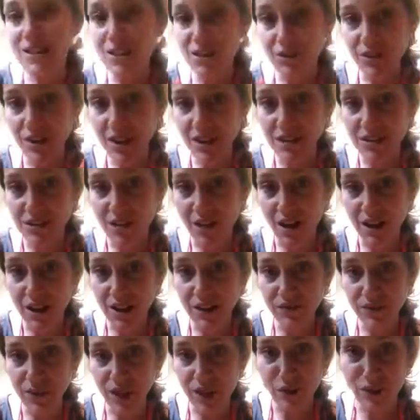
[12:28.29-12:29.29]
There is
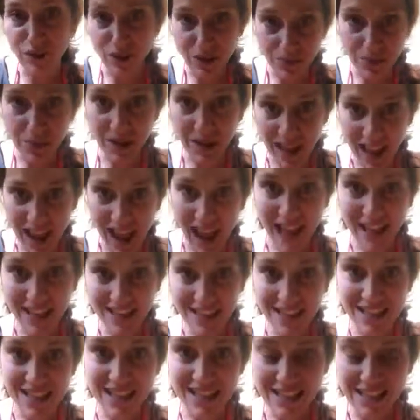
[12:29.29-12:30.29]
cauliflower that I'm going to add
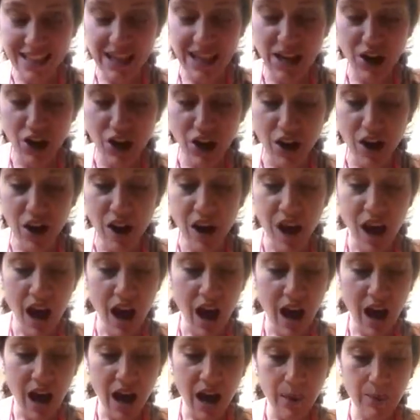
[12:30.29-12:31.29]
to this later.
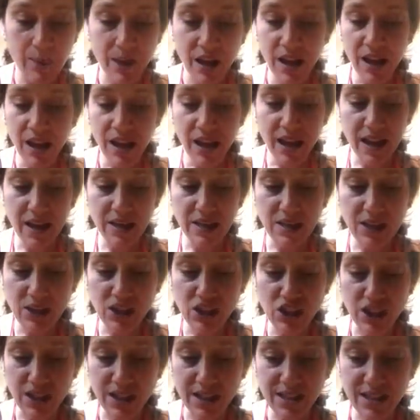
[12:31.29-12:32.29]
It's
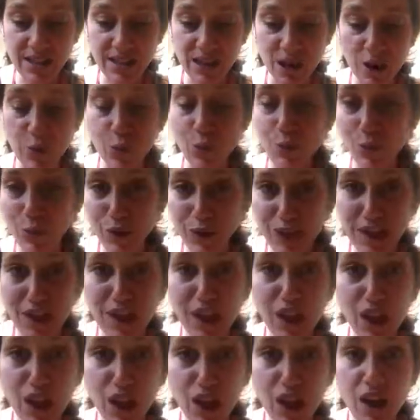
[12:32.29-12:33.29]
just a
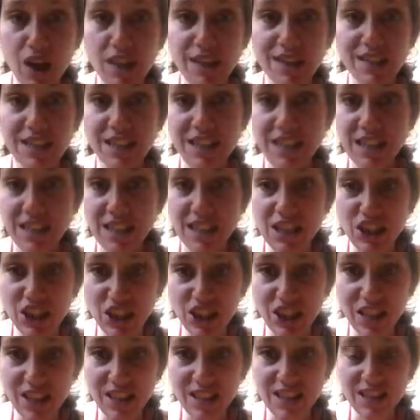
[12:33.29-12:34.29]
really
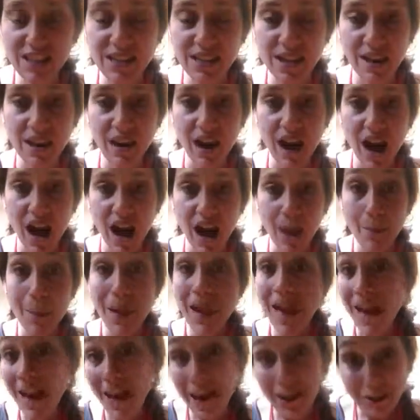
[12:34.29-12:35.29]
delicious,
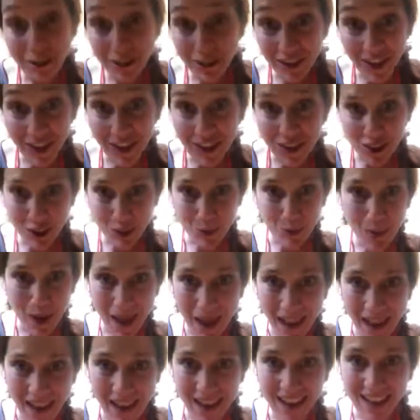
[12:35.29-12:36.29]
healthy-ish
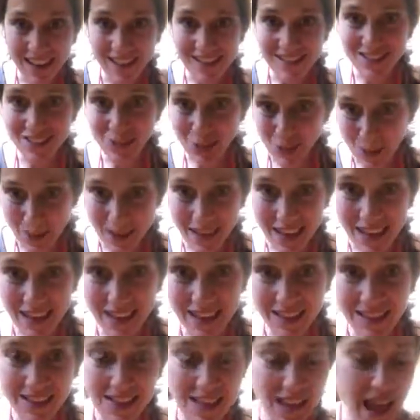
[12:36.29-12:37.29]
way to
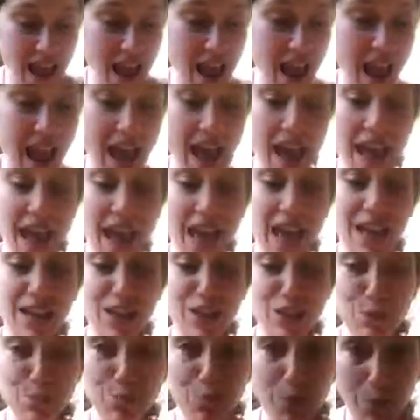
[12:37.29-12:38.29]
eat
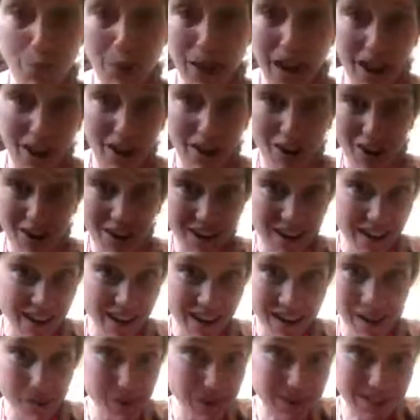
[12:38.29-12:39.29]
and prepare
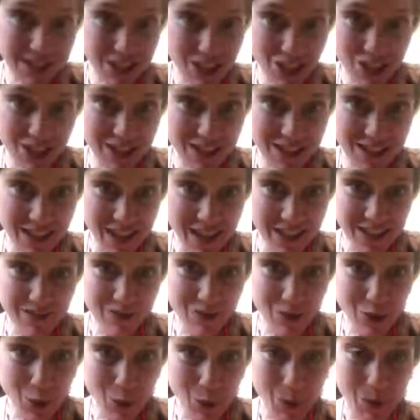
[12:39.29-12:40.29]
a dish that's not
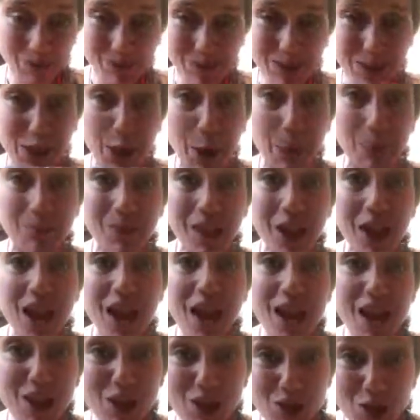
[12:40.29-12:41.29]
of the norm. So
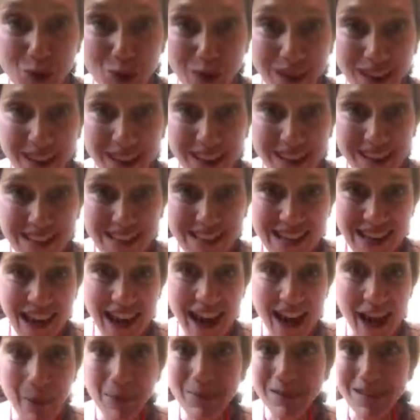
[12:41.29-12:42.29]
enjoy it.
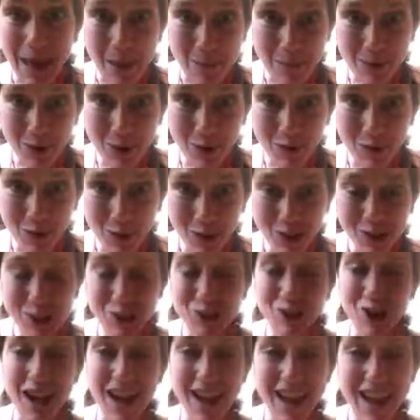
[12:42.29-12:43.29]
Let me know if you're going
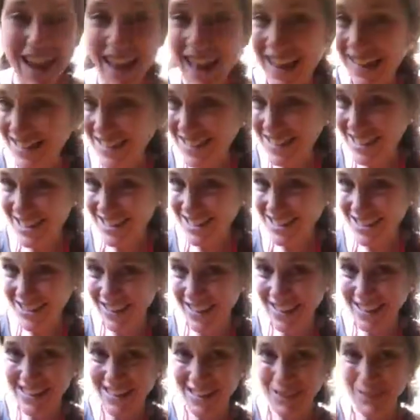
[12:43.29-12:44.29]
to try it, and I'll talk to you
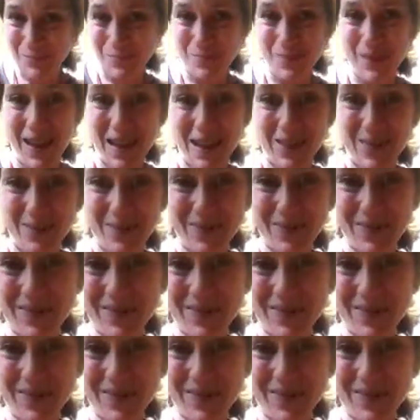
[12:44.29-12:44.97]
guys soon. Bye.